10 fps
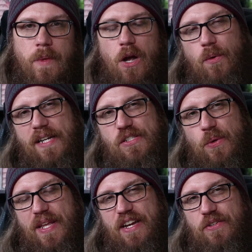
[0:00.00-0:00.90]
Alright, so
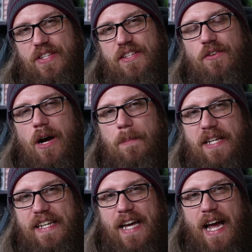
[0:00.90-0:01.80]
here's the little
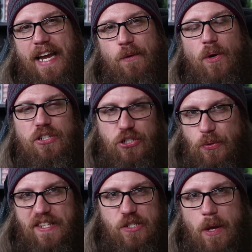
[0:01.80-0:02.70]
update. I wanted to do
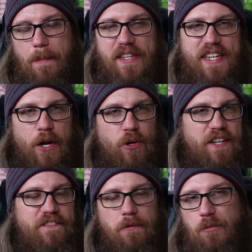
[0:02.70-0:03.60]
it this way because I already
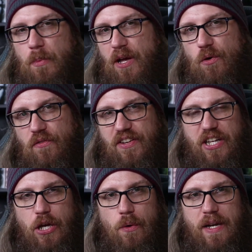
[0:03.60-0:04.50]
filmed my whole
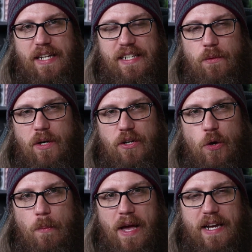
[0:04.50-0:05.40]
video and I didn't want to
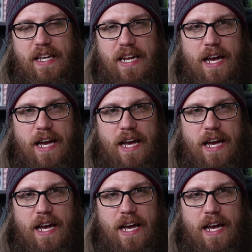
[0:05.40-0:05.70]
go back and